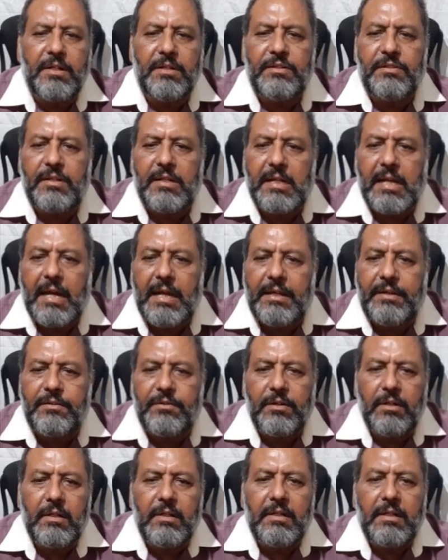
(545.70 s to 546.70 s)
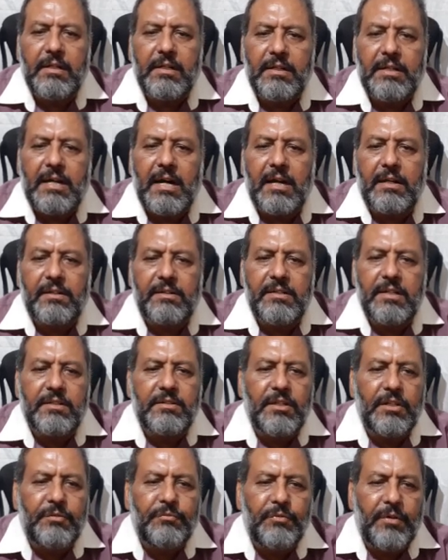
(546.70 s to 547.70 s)
is light. Darkness
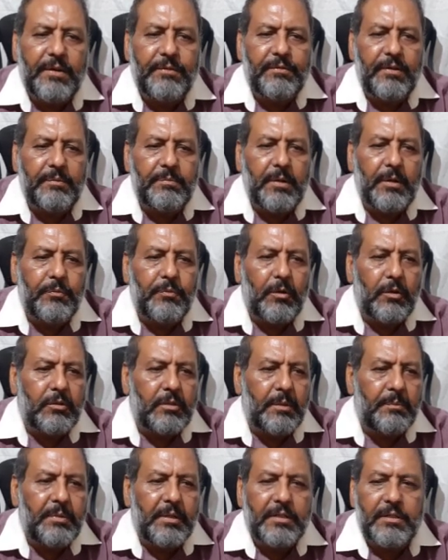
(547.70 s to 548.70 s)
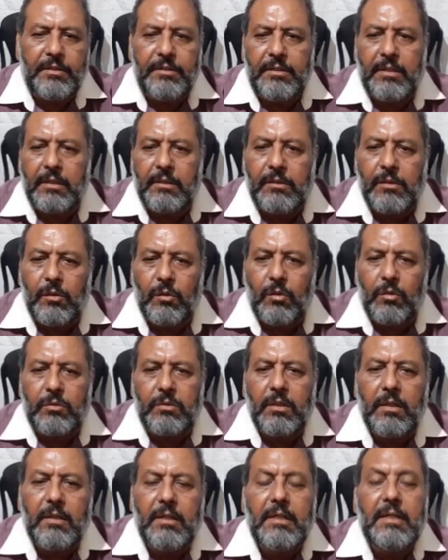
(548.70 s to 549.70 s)
is favorable for the bacterial growth
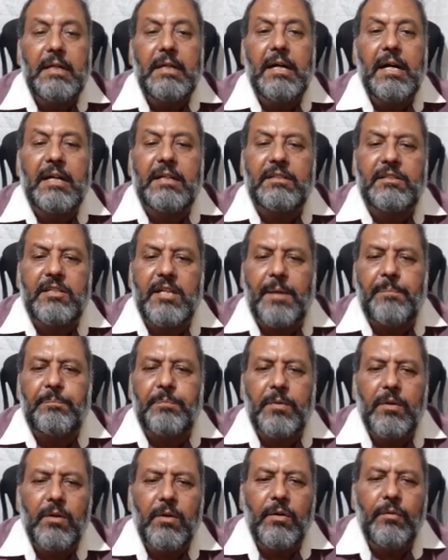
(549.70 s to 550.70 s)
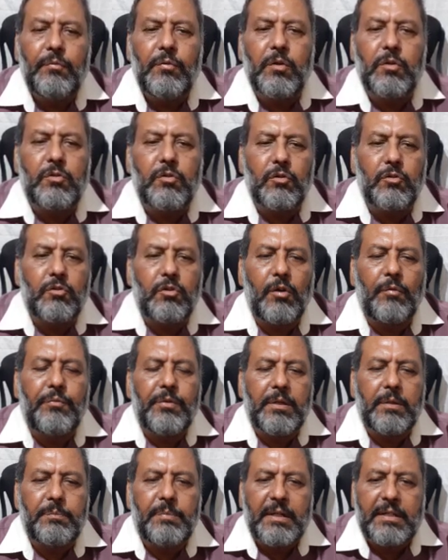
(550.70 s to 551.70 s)
except phototrophic
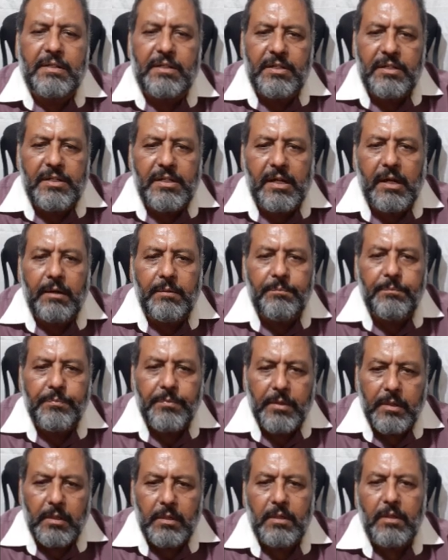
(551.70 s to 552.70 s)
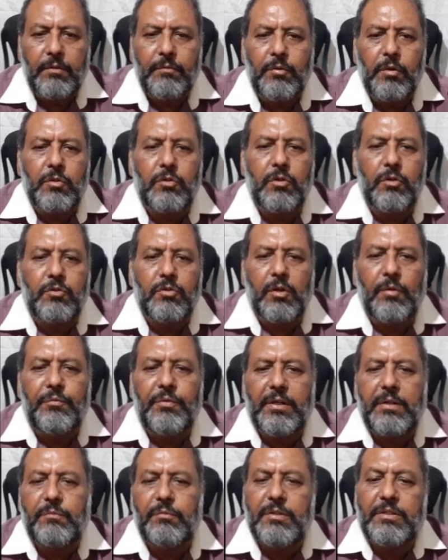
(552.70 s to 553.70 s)
bacteria.
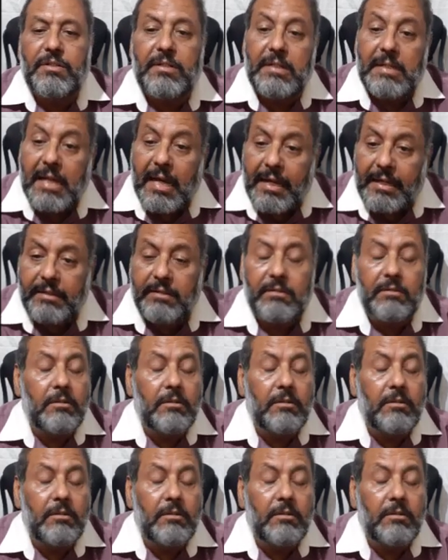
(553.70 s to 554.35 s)
Phototrophic, which like